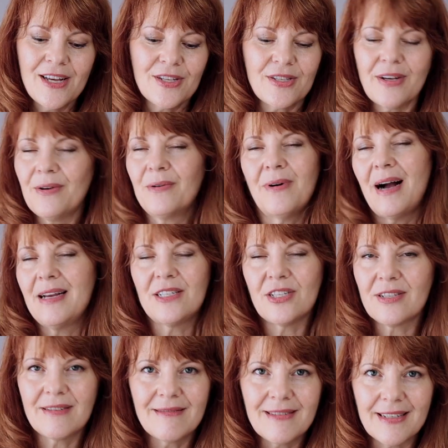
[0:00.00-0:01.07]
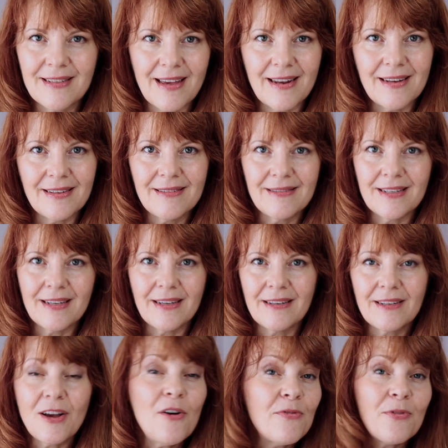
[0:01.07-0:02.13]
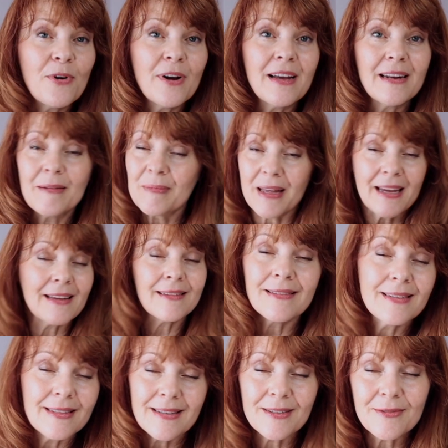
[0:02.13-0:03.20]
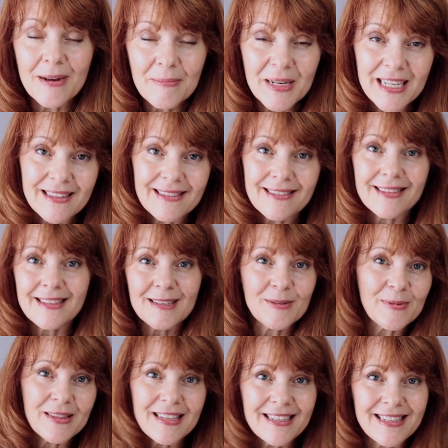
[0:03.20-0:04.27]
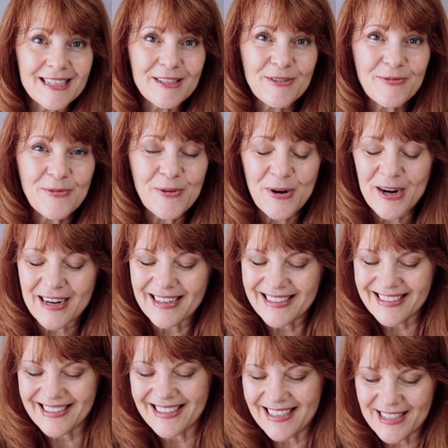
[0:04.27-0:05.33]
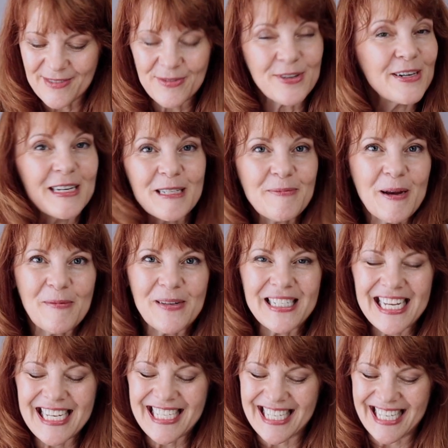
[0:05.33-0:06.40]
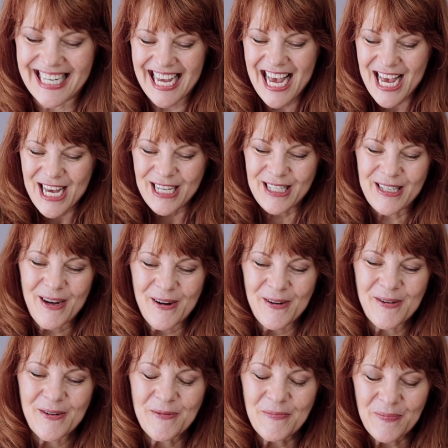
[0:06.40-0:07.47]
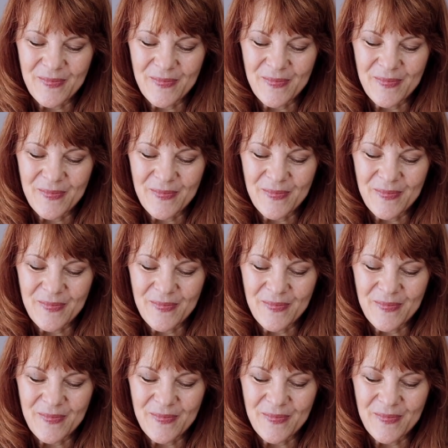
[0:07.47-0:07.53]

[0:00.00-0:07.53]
So I just decided to go for it. I'm like, this is a remnant. This is what these things are for, is for experimentation. So